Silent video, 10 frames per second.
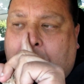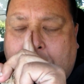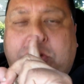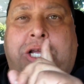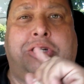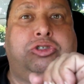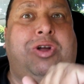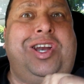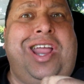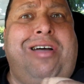I know it's like a
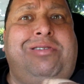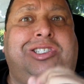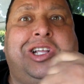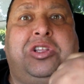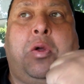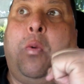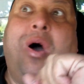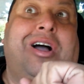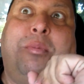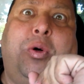trend now is like
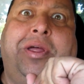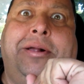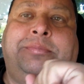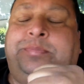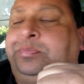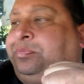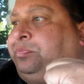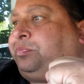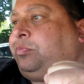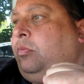guacamole.
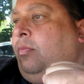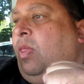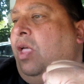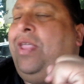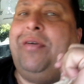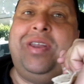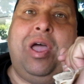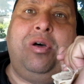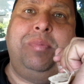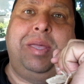They have it
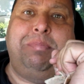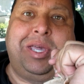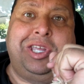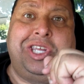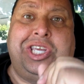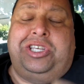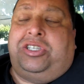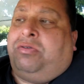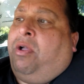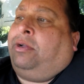now at Mickey
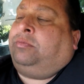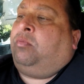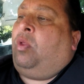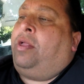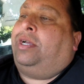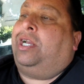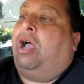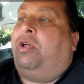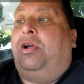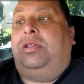D's. And
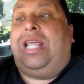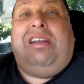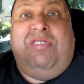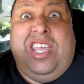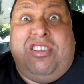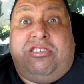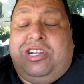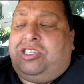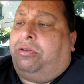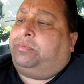now here at that Wiener
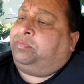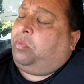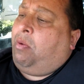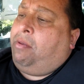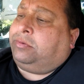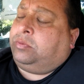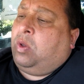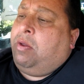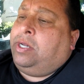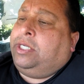Schnitzel.
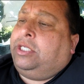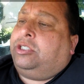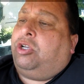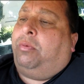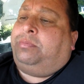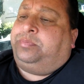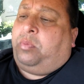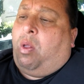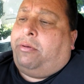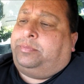So,
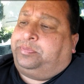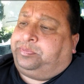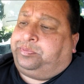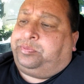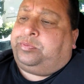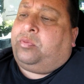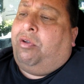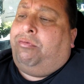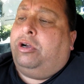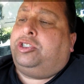
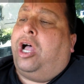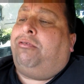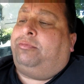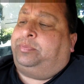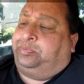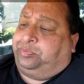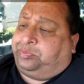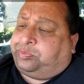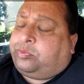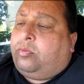first off,
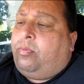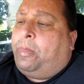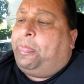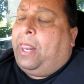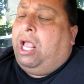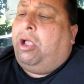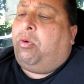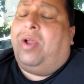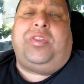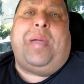
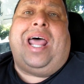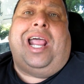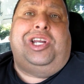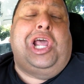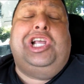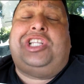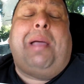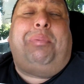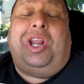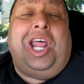right off the bat, I taste
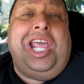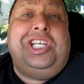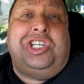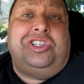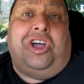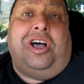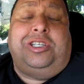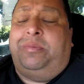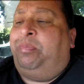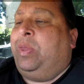that blazing sauce.